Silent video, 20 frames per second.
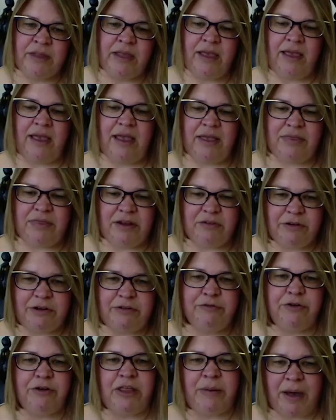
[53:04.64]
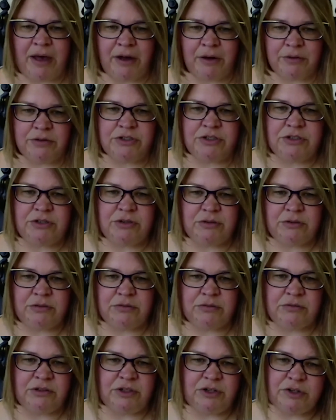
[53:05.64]
And then refer them out
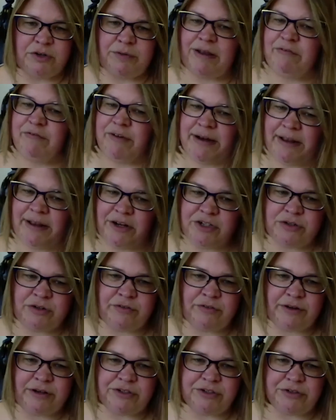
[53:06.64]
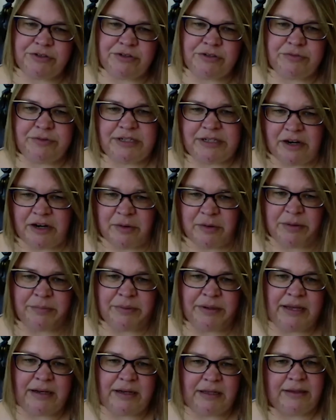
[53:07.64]
to, the right financial advisors, retirement
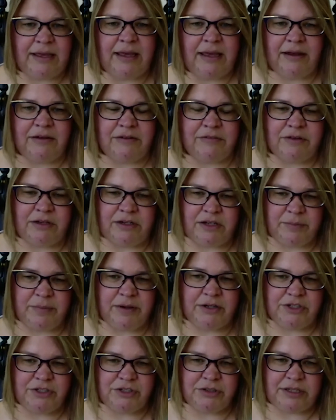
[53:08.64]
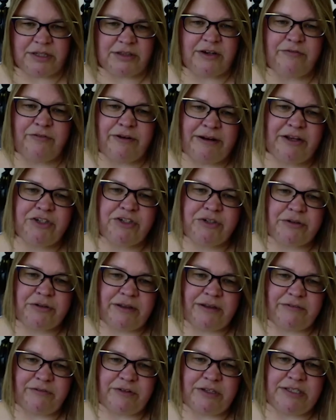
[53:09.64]
planning, that kind of thing, to make sure that their financial
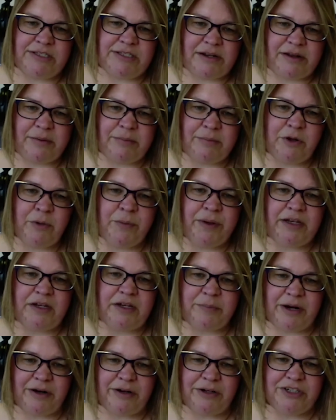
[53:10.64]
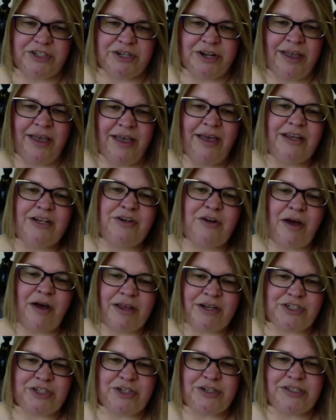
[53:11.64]
life is set up going into marriage,
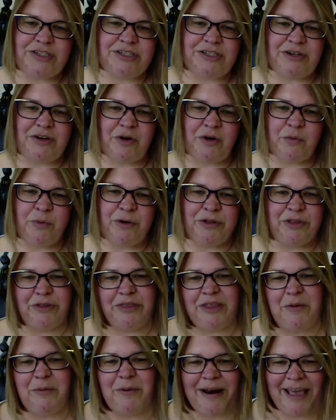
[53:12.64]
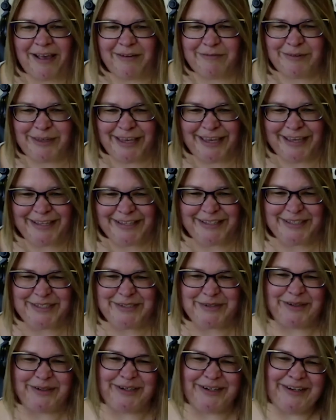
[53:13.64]
not just, whether they want to have kids
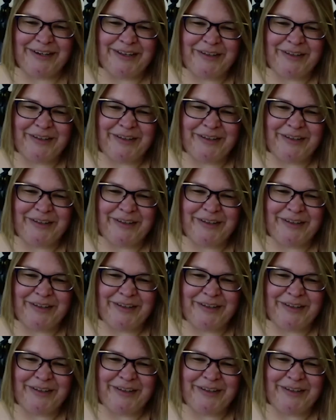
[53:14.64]
or